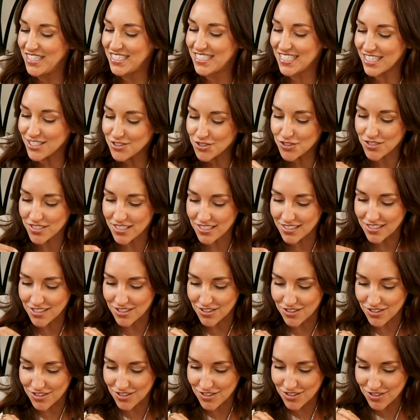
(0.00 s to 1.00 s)
It's interesting
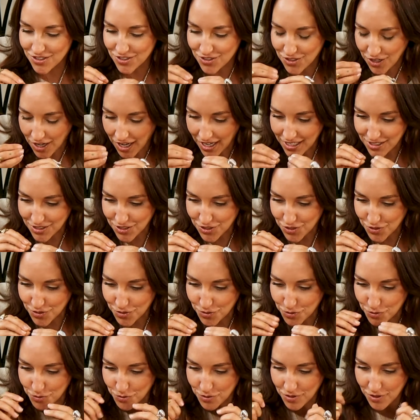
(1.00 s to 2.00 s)
to try
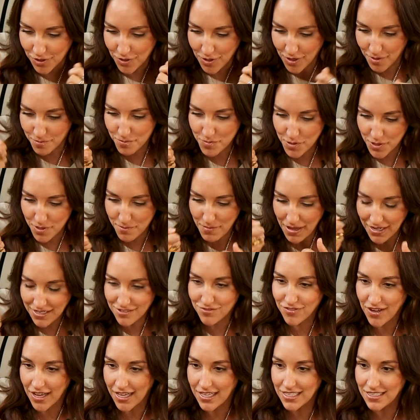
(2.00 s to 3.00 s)
to put a
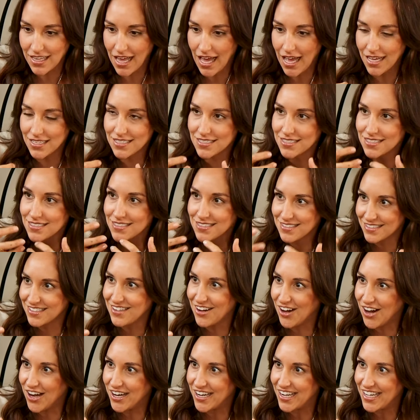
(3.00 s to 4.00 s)
magnifying glass
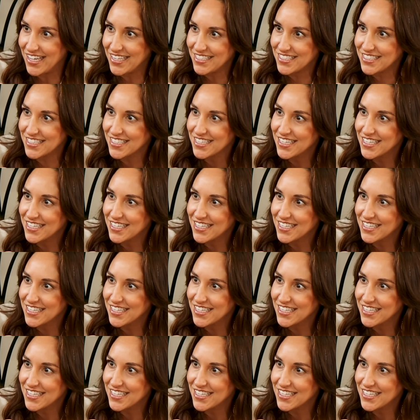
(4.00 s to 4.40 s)
on it.